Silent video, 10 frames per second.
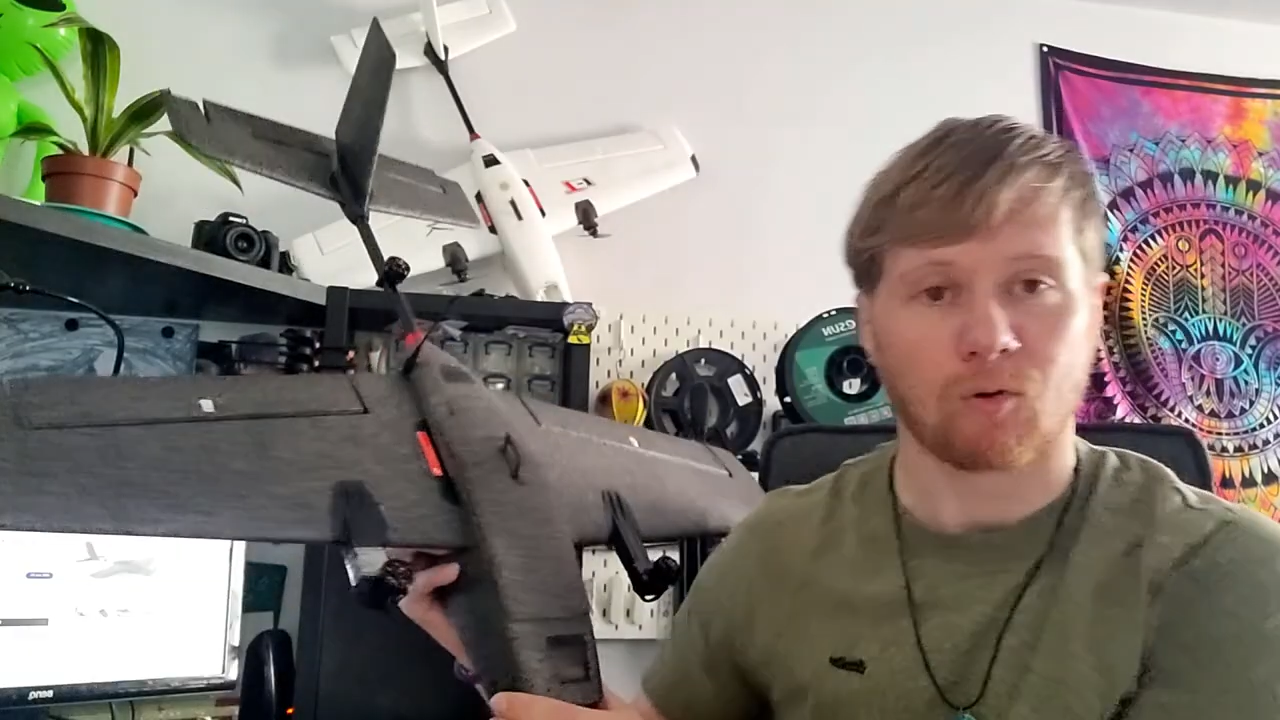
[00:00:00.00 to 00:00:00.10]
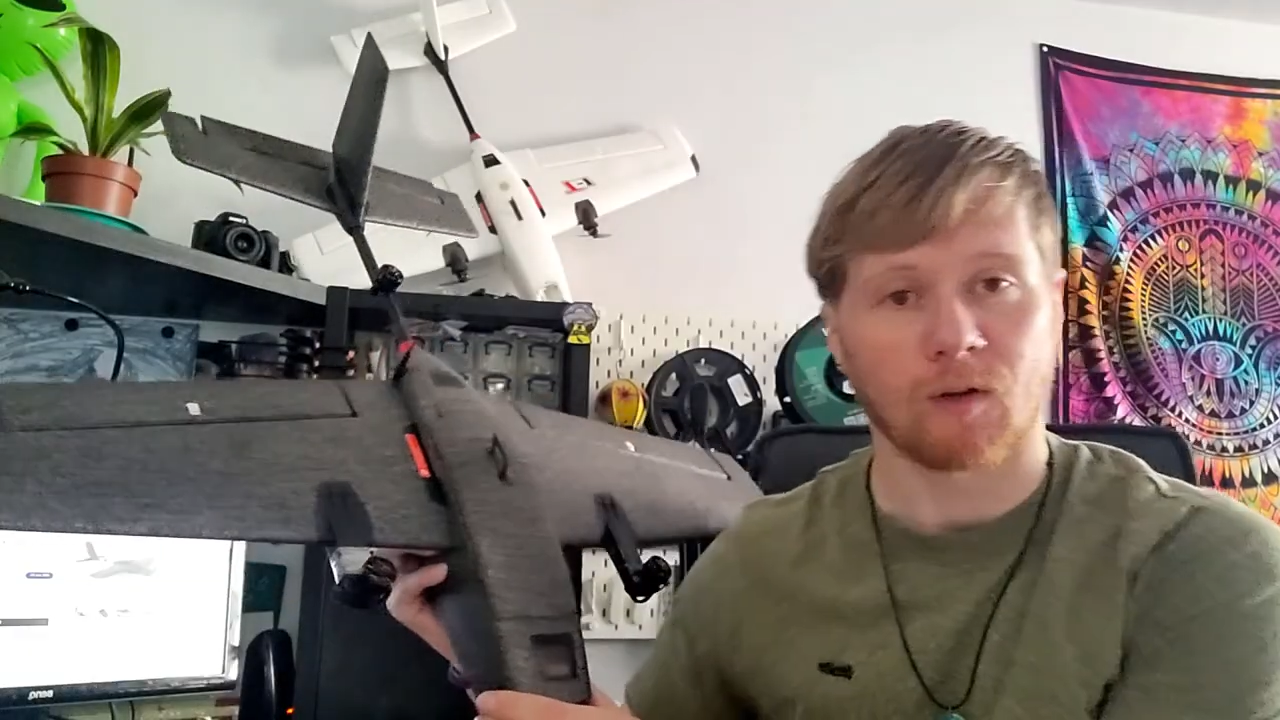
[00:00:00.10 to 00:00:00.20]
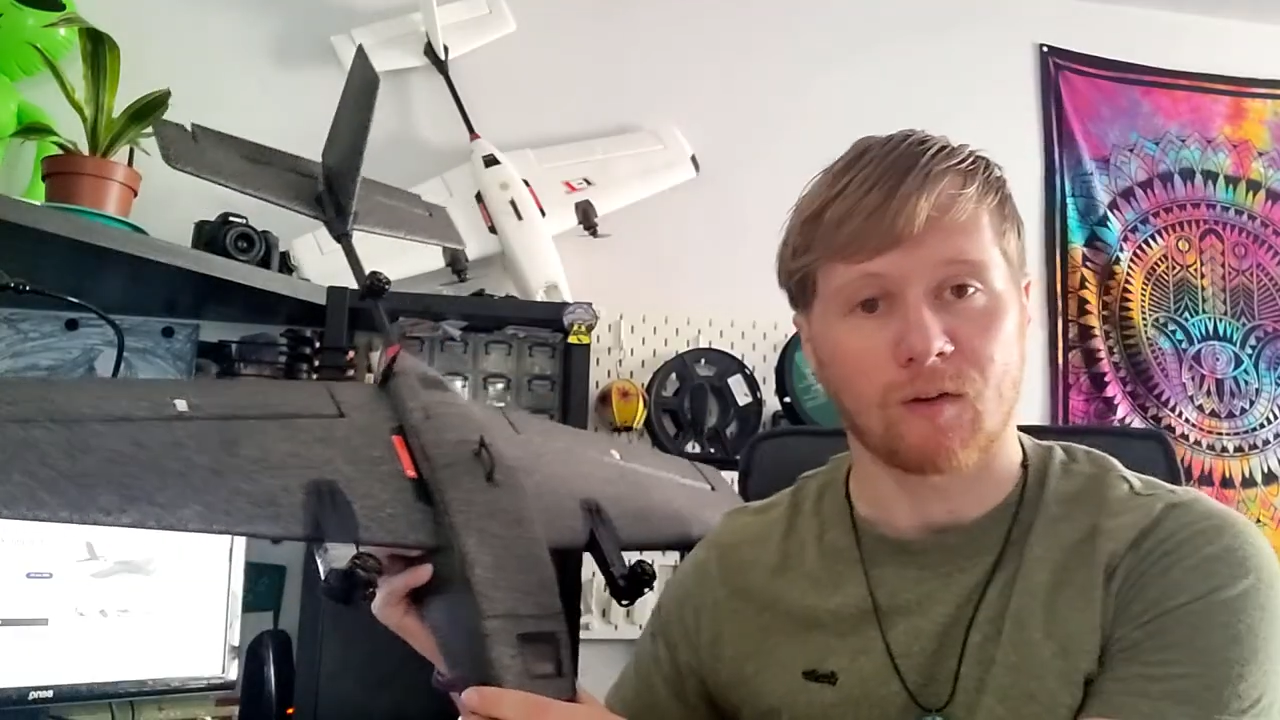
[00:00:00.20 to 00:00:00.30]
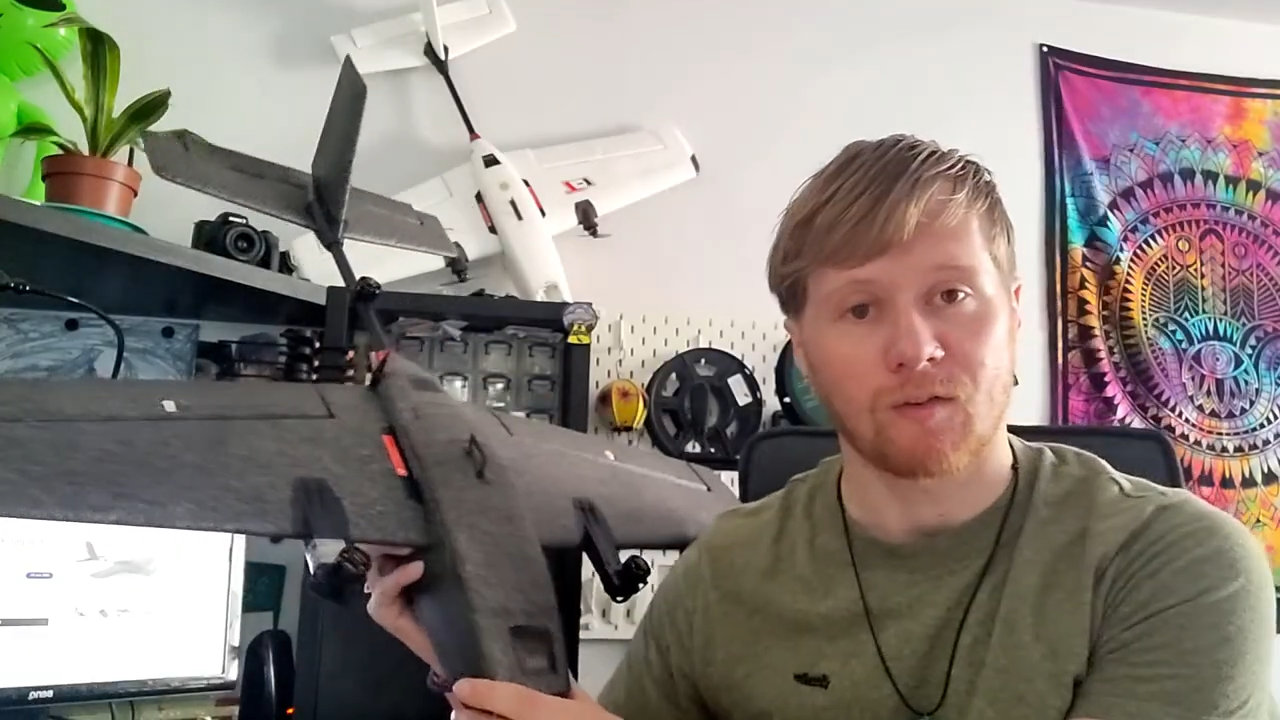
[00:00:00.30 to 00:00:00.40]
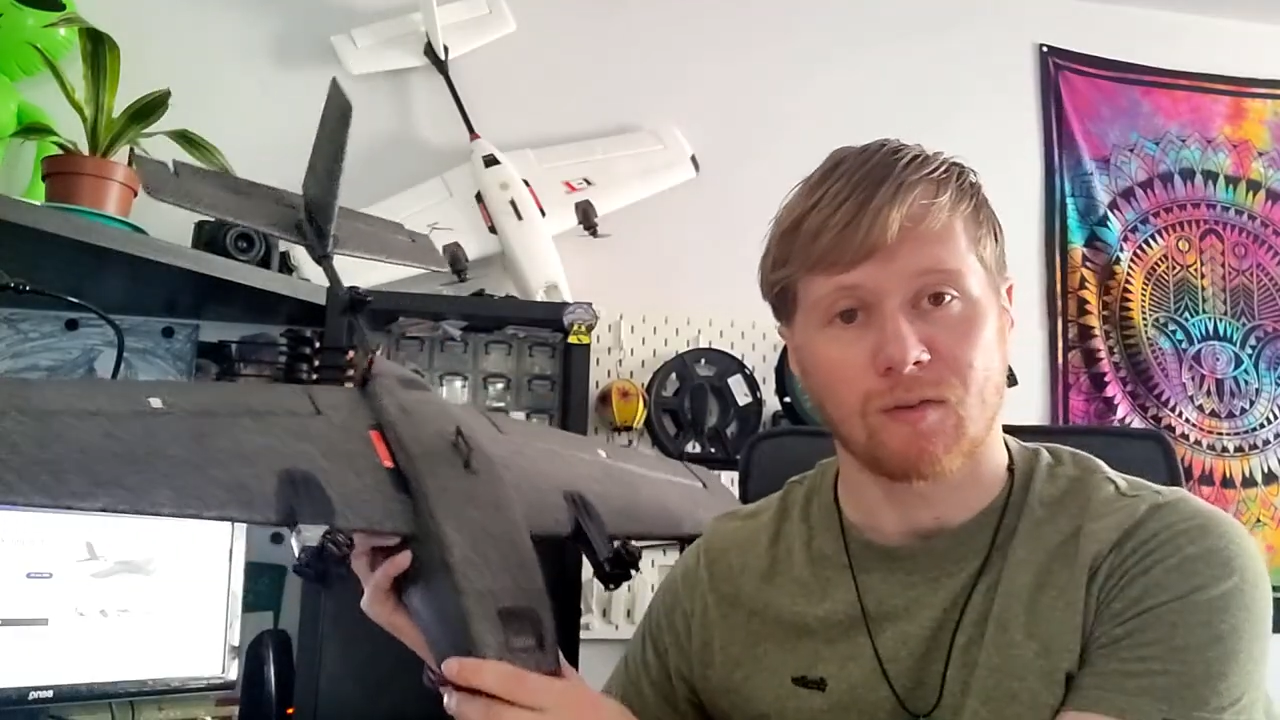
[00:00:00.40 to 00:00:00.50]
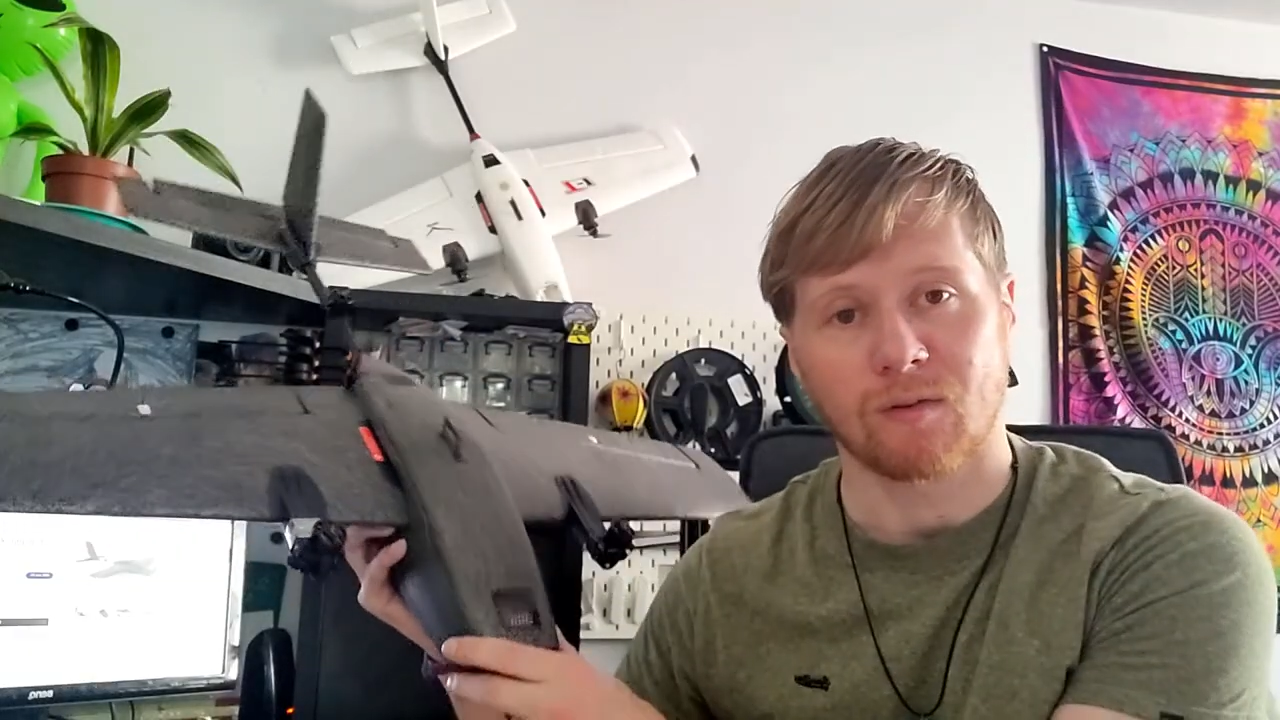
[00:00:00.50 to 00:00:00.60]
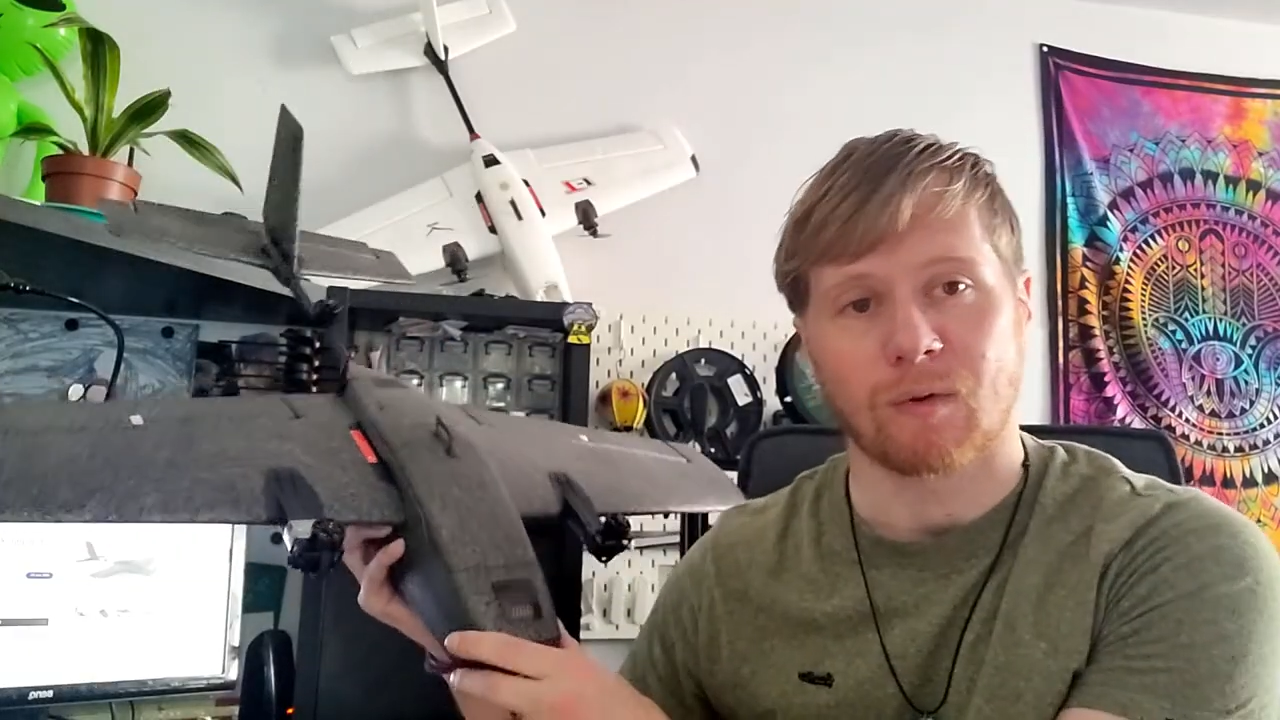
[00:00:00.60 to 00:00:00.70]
product,